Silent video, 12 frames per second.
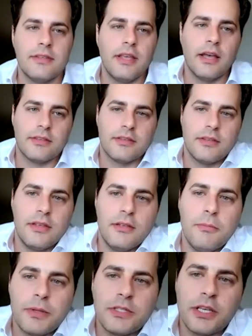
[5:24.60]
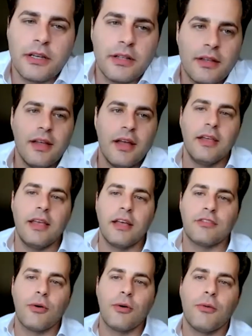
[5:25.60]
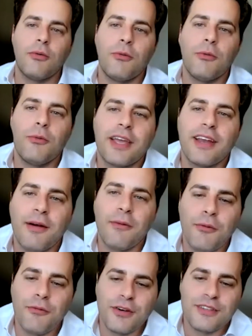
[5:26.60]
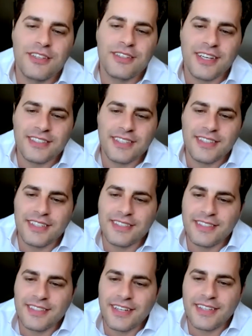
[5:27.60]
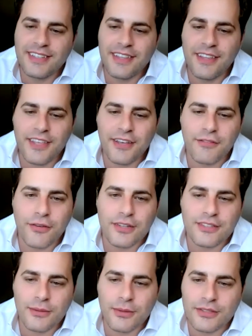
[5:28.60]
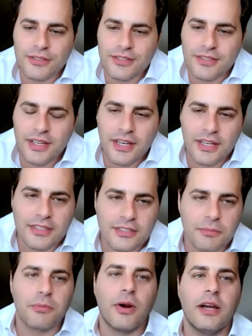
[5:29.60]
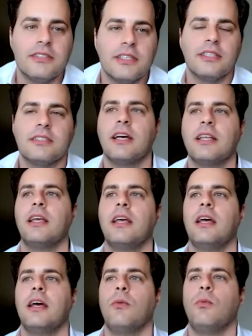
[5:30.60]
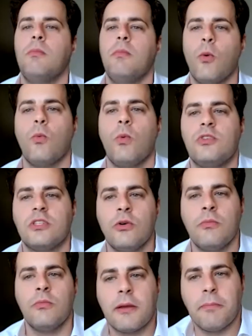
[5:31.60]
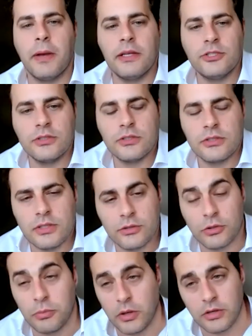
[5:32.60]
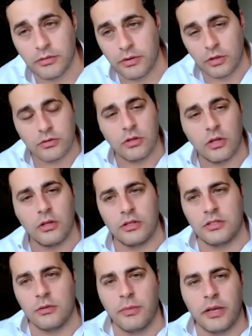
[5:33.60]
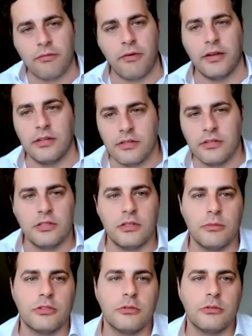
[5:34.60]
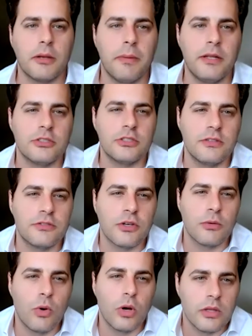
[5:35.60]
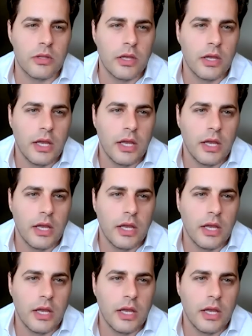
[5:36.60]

yes. Yeah, so Rick and I, were first discussing this, the, the, the thing for us that was surprising is that we, we still make pensions. To be honest, we lost, lost, still make finance in general, but still make pensions as if someone